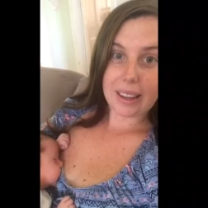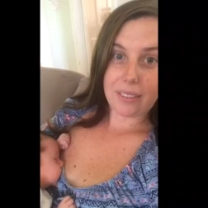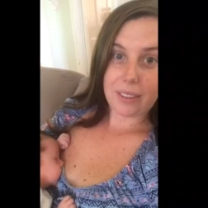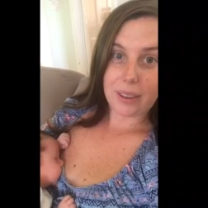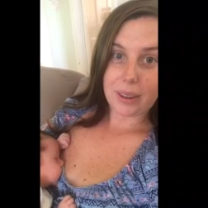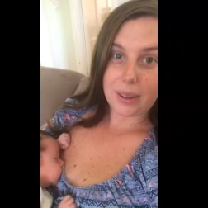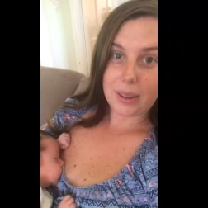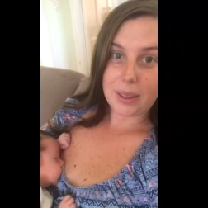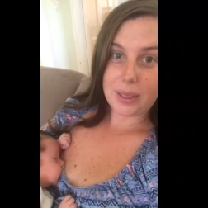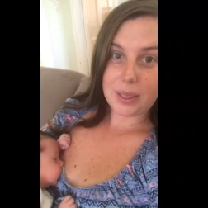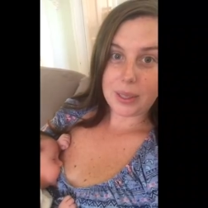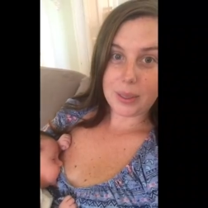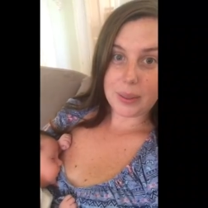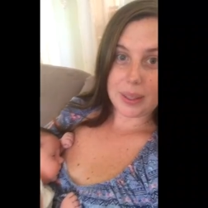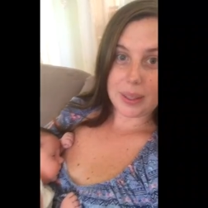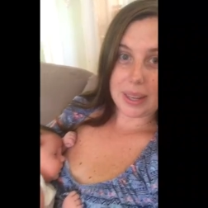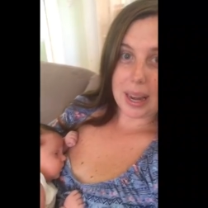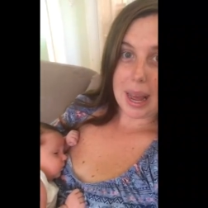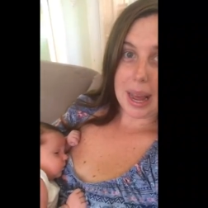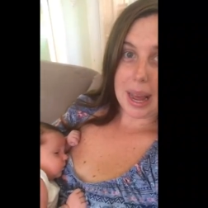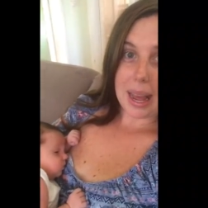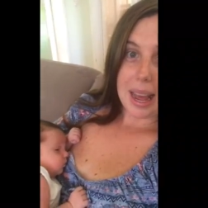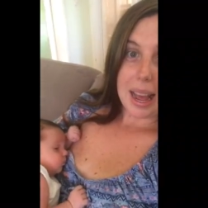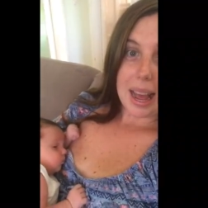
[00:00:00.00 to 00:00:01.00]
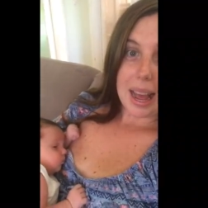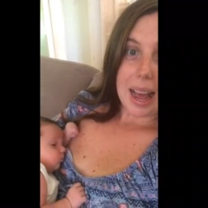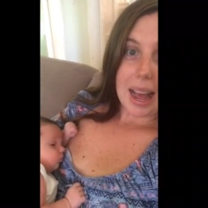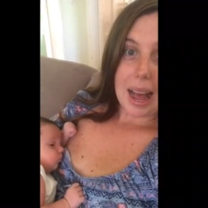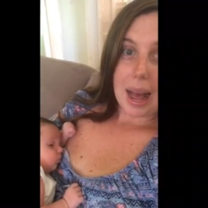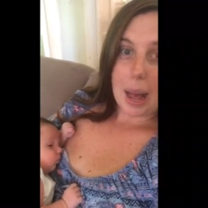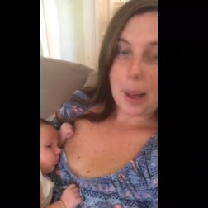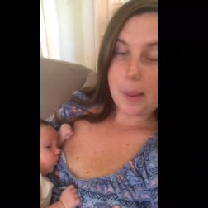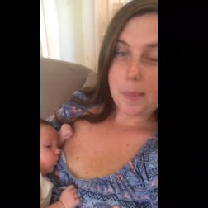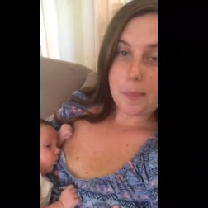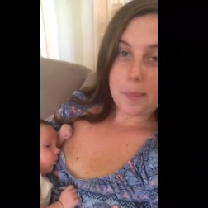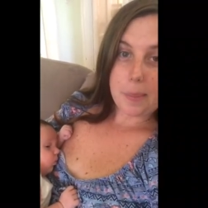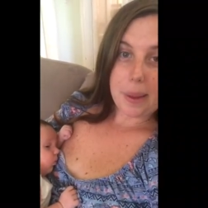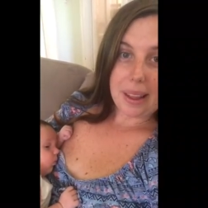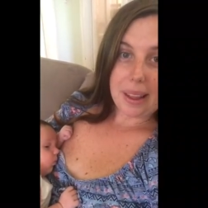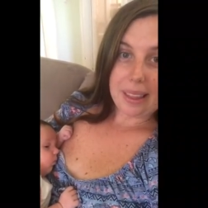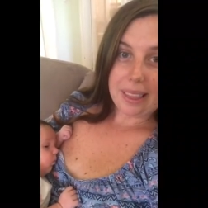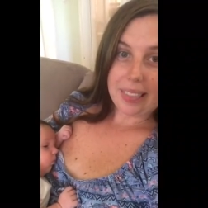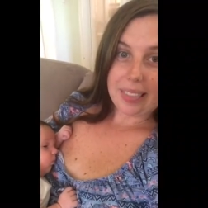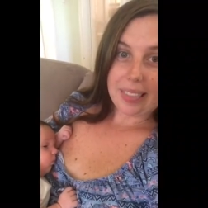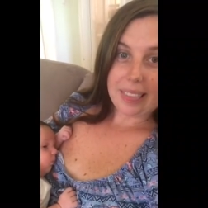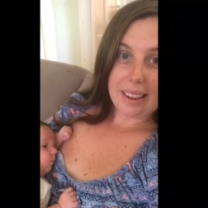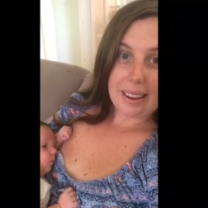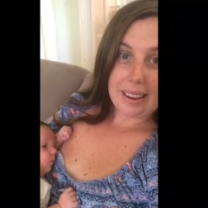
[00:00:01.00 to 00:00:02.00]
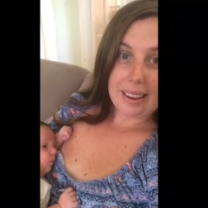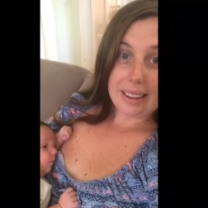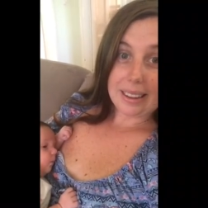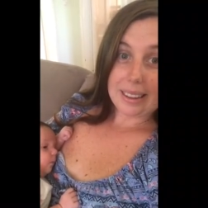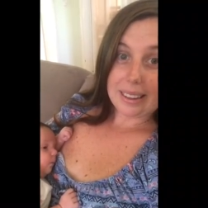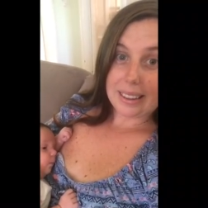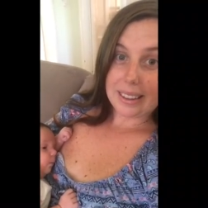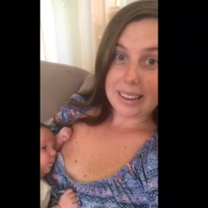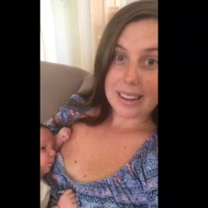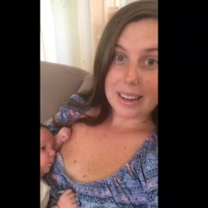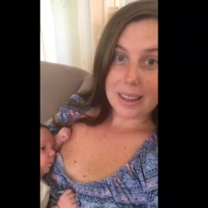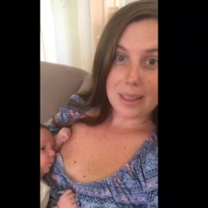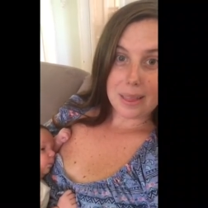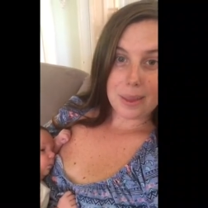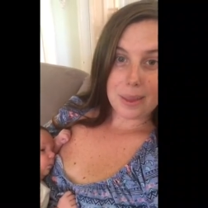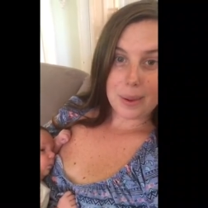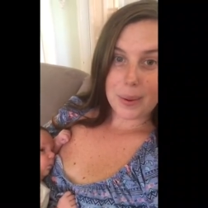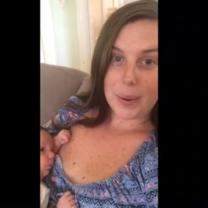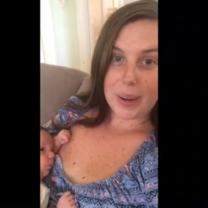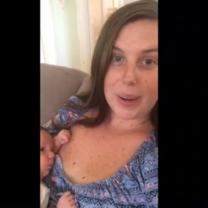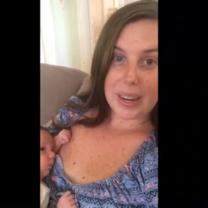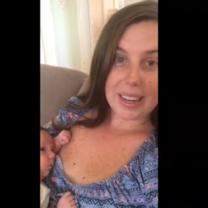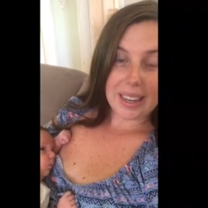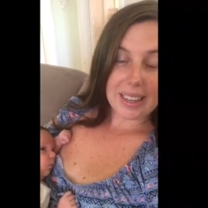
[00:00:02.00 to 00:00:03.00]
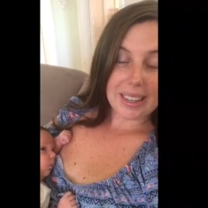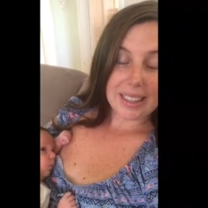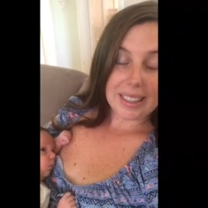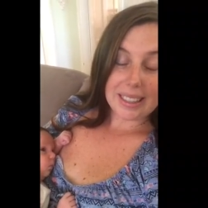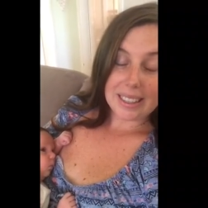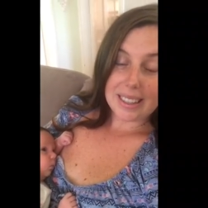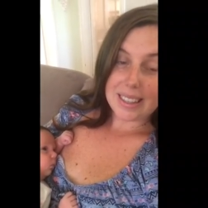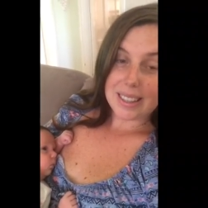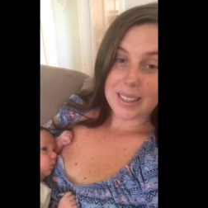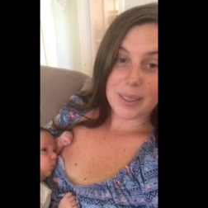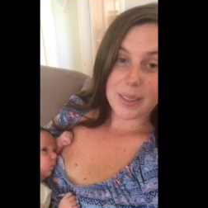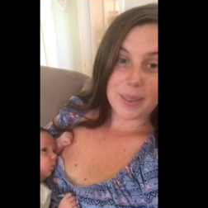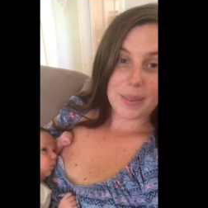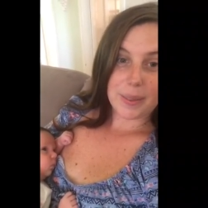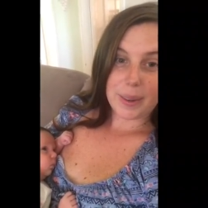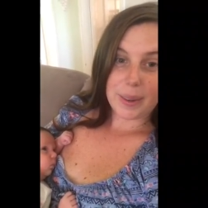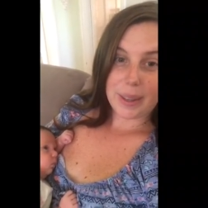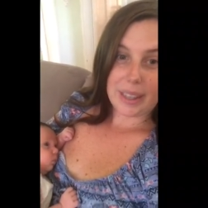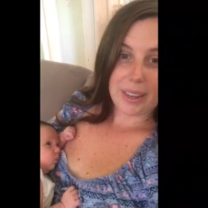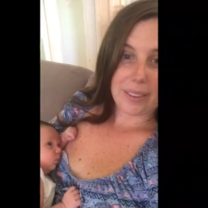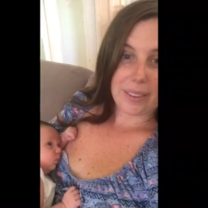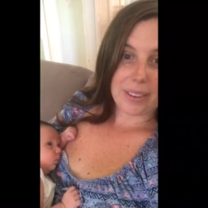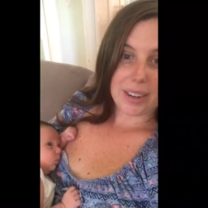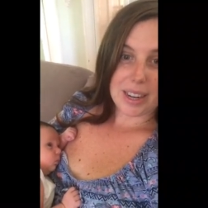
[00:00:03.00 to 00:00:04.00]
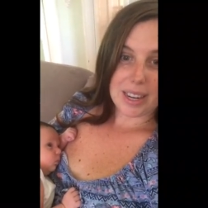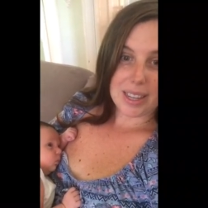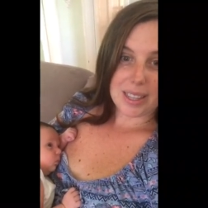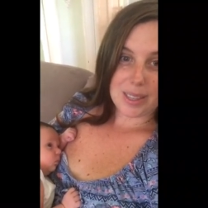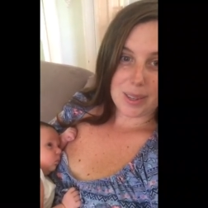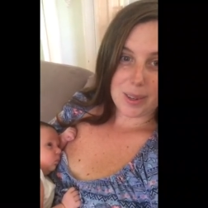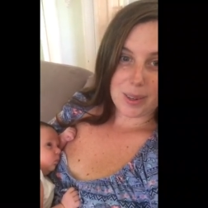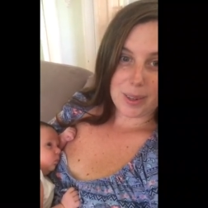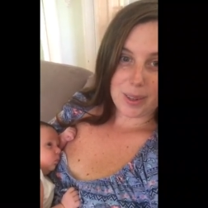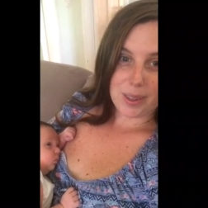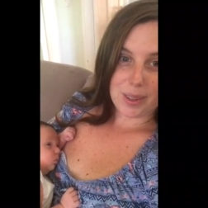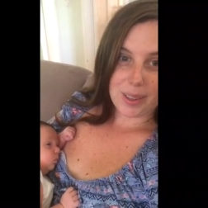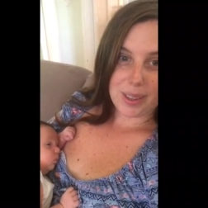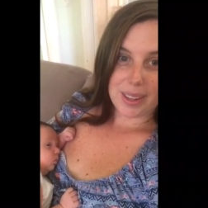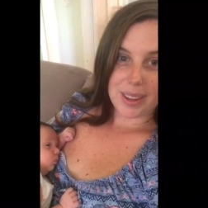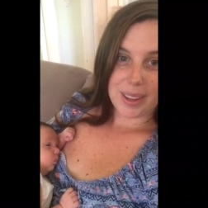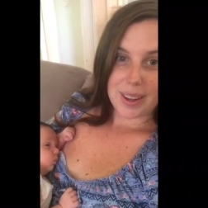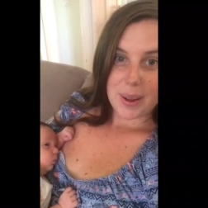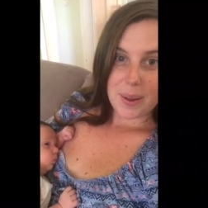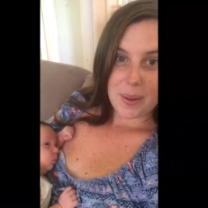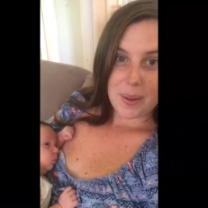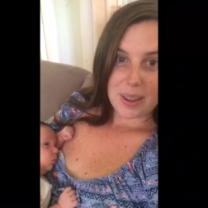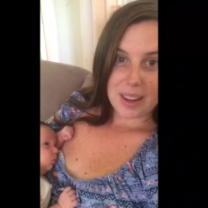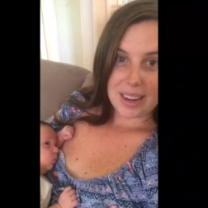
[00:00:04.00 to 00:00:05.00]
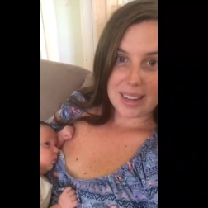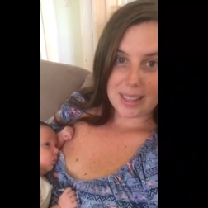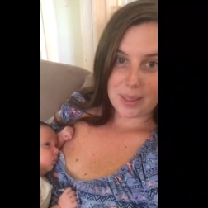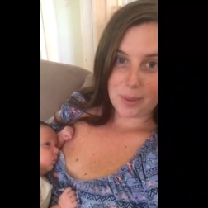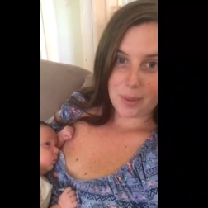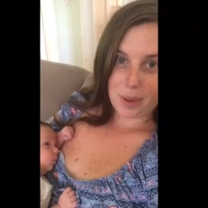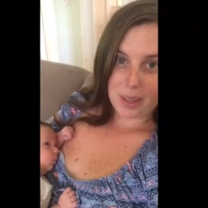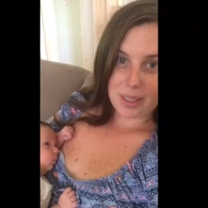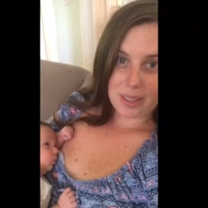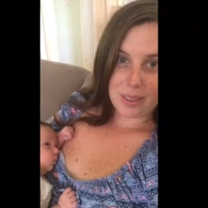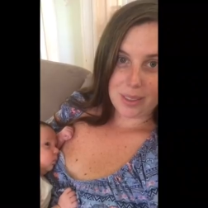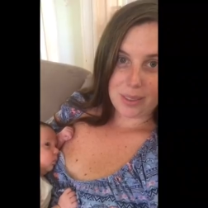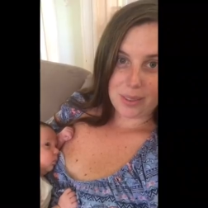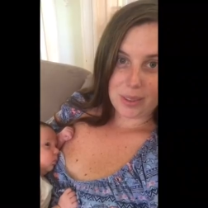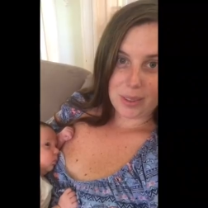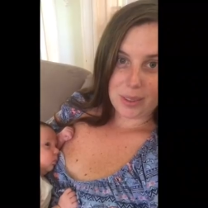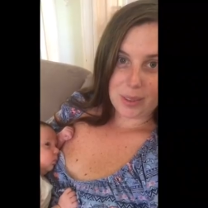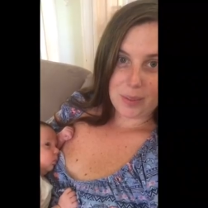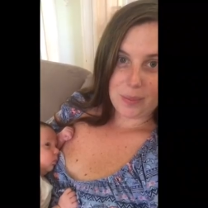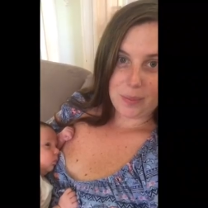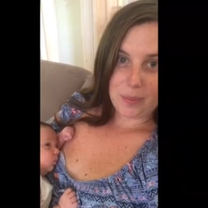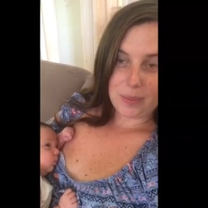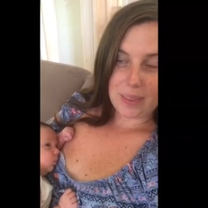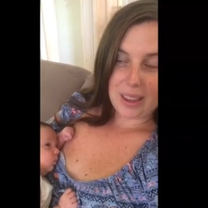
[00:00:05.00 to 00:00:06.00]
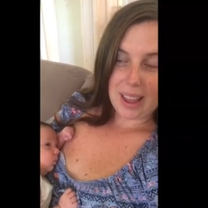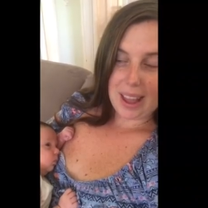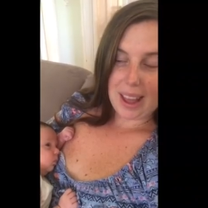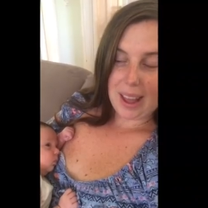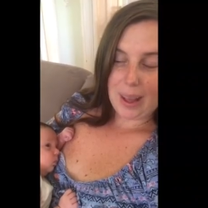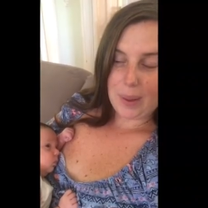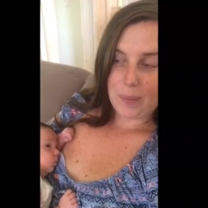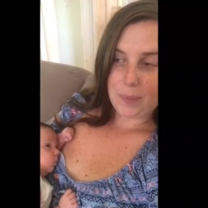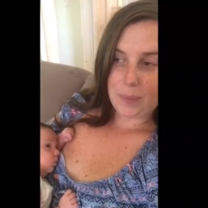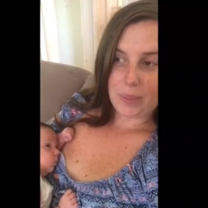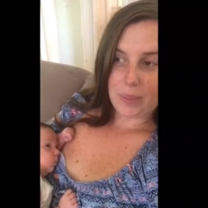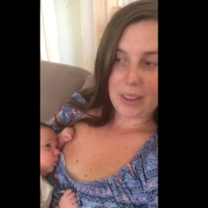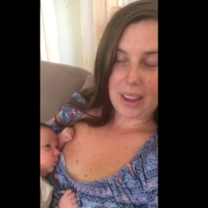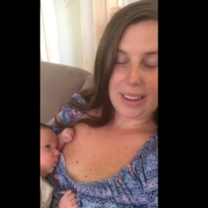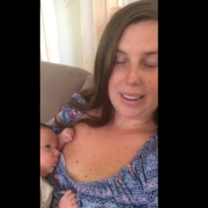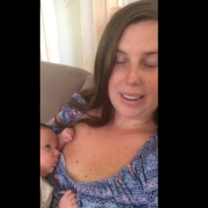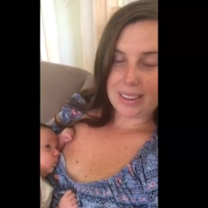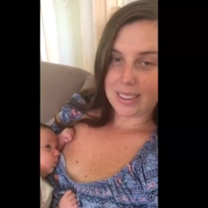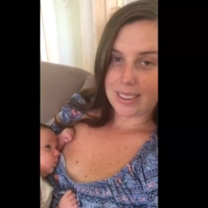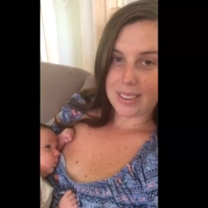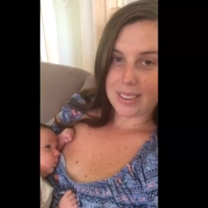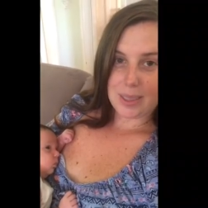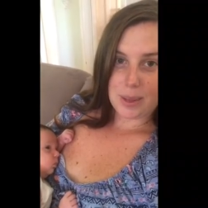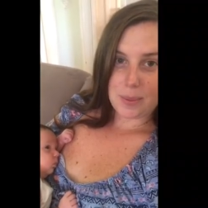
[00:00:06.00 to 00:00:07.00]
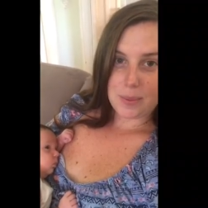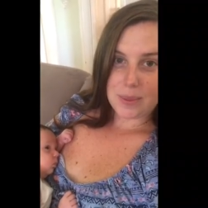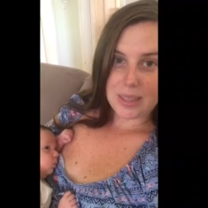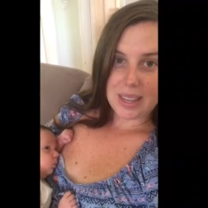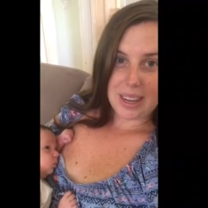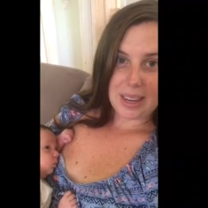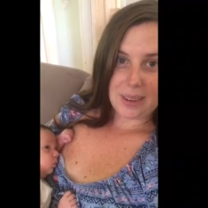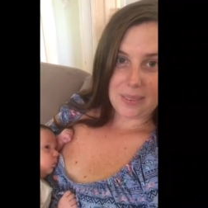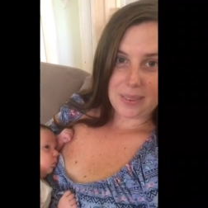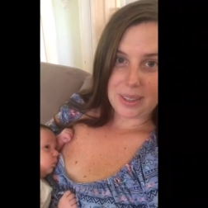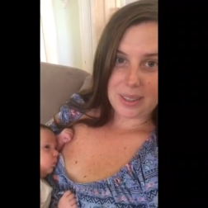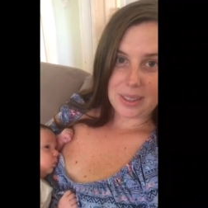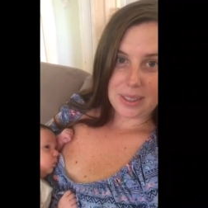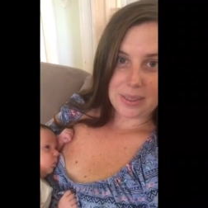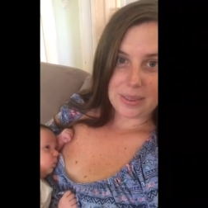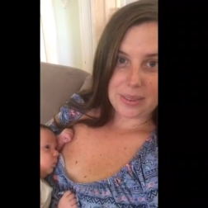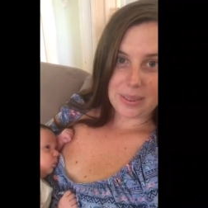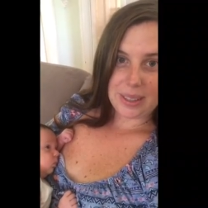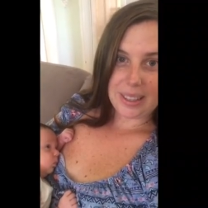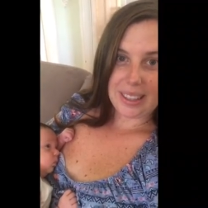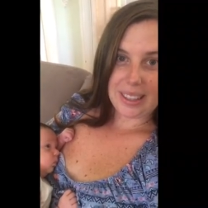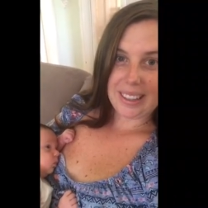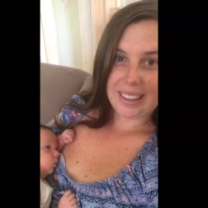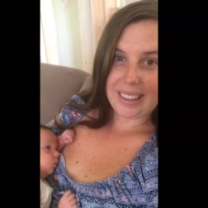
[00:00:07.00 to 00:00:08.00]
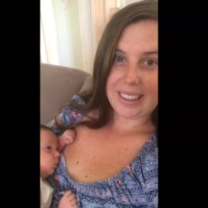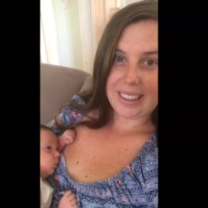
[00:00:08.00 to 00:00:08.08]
if you can do it a month a year three years whatever it's all it's wonderful um, I need to stop saying wonderful